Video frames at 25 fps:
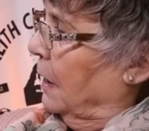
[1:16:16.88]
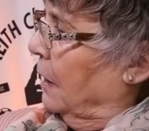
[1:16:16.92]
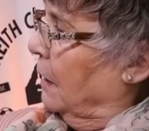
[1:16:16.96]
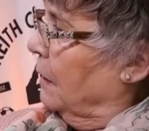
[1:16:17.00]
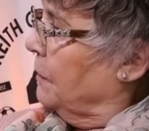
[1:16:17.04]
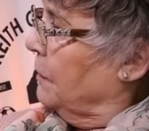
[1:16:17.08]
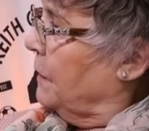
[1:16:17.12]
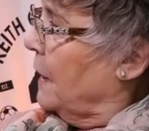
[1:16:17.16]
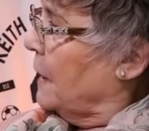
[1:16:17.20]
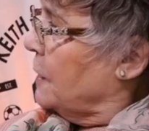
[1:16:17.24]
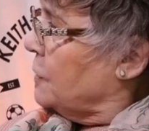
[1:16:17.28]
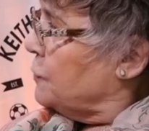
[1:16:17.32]

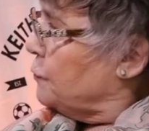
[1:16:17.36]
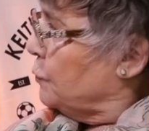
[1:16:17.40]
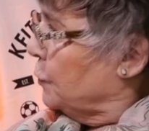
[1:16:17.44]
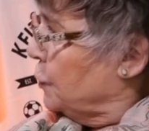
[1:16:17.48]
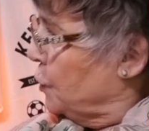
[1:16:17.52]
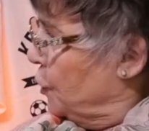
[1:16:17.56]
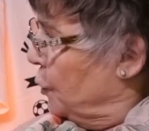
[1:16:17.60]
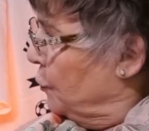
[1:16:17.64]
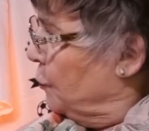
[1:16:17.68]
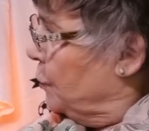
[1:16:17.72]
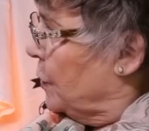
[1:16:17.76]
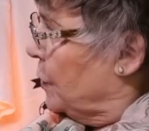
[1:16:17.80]
That's
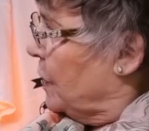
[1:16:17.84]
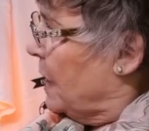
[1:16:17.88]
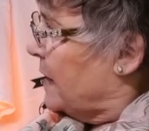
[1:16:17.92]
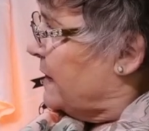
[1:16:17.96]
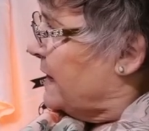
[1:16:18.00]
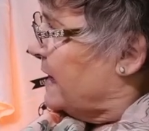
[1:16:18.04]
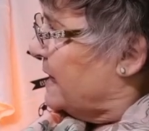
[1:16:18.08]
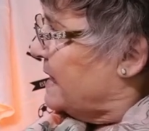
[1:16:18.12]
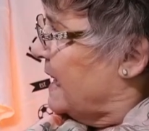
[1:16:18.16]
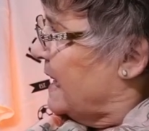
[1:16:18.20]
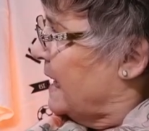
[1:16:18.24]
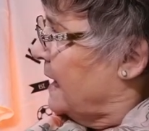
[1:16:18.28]
when you were
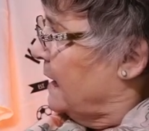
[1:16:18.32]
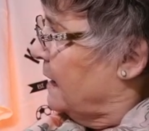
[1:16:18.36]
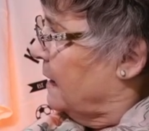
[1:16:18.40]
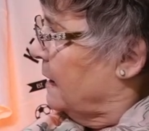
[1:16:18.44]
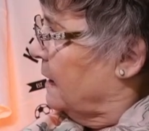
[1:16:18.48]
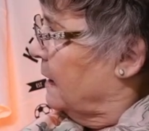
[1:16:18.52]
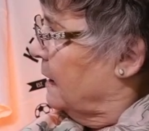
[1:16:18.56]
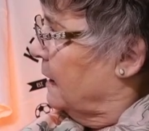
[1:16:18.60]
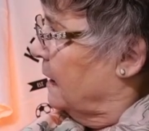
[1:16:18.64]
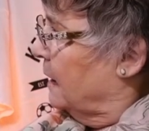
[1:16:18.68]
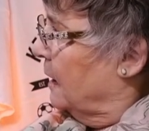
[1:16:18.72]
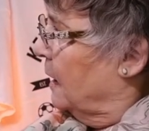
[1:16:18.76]
at the till.
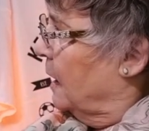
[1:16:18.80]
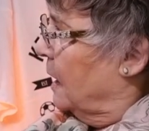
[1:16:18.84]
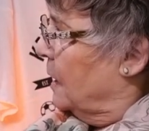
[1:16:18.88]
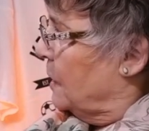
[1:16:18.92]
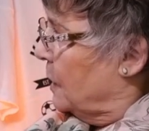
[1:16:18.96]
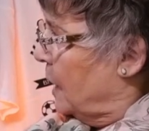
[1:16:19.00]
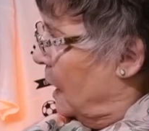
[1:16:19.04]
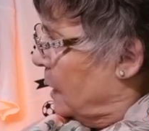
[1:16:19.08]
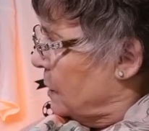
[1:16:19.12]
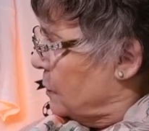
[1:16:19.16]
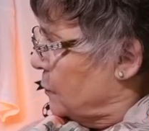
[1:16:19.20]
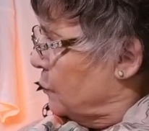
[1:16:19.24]

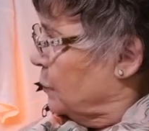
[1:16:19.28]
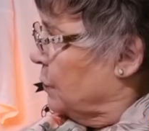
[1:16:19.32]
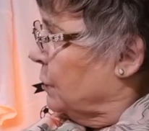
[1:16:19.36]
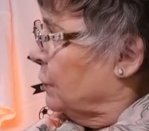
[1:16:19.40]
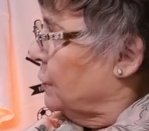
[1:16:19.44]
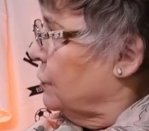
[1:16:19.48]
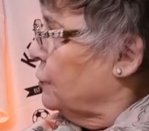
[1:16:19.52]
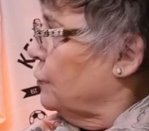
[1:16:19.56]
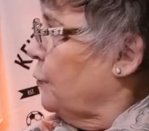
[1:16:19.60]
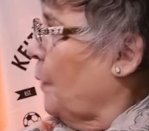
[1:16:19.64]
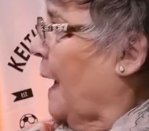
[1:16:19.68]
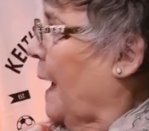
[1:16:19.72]
That's when
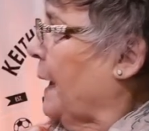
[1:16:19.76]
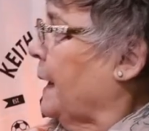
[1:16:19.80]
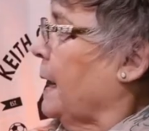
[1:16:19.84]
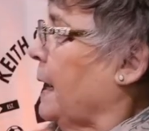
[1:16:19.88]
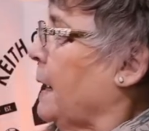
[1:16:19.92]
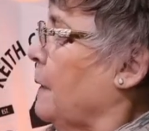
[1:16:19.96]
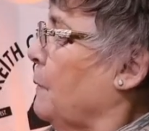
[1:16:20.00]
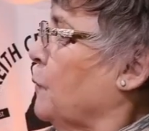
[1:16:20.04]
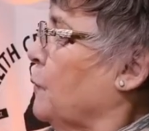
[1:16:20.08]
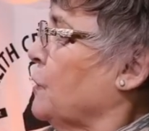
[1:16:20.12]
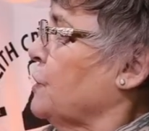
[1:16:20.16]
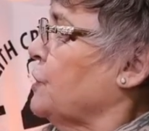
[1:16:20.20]

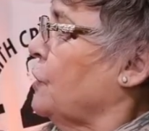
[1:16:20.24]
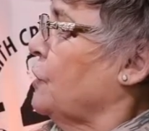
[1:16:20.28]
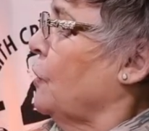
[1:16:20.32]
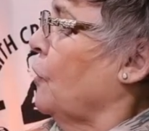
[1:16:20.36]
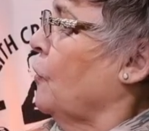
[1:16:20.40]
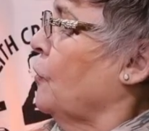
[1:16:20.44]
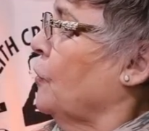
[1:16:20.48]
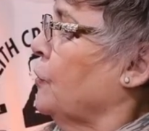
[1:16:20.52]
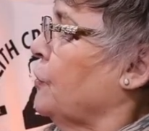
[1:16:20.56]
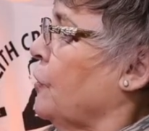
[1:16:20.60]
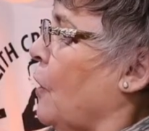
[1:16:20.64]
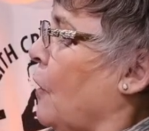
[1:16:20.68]
Twanky was
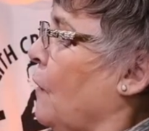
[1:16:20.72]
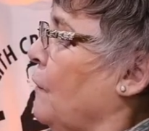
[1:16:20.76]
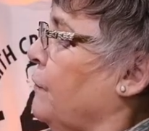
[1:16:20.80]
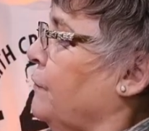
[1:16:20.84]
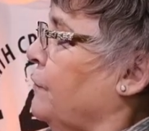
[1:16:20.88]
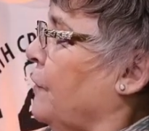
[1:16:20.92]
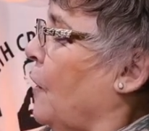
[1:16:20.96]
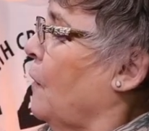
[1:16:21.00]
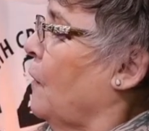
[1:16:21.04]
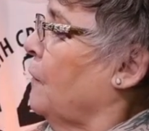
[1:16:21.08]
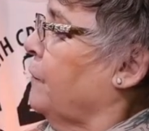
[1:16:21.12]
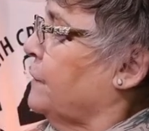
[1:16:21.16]
lord of
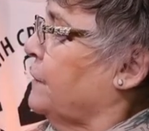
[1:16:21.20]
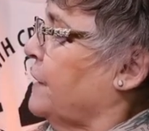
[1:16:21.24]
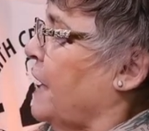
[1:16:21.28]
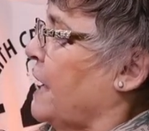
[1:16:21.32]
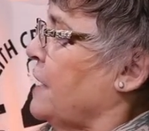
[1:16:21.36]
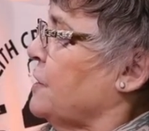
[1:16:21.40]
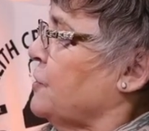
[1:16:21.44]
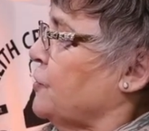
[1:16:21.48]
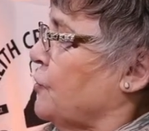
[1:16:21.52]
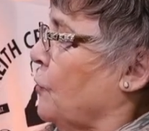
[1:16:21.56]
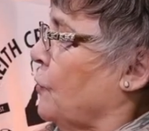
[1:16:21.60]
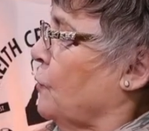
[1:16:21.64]

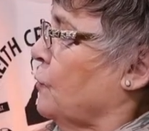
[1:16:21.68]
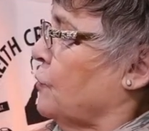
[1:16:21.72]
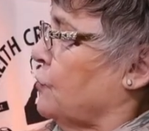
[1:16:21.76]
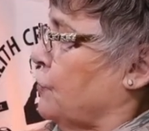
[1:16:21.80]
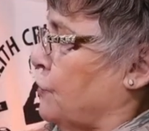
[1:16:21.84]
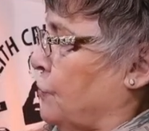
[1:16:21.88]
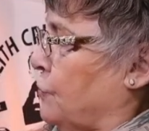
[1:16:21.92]
Tesco's.